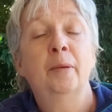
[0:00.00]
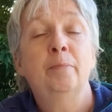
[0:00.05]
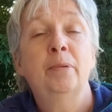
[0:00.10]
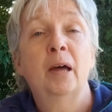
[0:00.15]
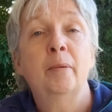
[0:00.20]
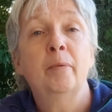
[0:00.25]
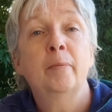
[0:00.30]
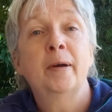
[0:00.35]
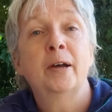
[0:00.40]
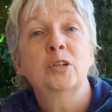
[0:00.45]
and
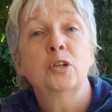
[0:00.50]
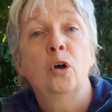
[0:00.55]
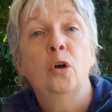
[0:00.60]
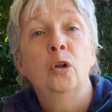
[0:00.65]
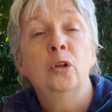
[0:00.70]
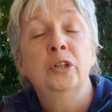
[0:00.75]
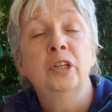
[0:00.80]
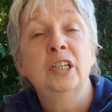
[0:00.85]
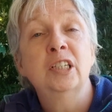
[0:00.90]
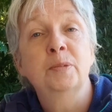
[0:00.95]
blab about
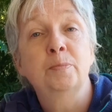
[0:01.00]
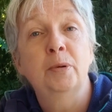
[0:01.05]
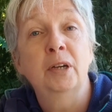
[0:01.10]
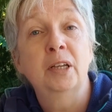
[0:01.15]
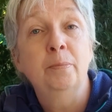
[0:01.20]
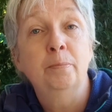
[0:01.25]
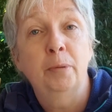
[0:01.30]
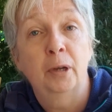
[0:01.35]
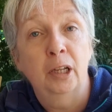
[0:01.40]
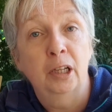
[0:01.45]
all these
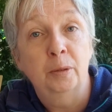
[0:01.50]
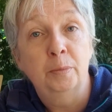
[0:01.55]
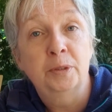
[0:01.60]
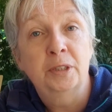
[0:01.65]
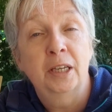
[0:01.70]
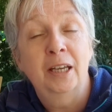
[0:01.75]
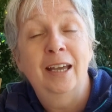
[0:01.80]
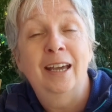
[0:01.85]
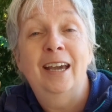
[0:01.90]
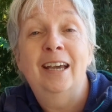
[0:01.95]
spring
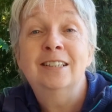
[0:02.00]
bulbs.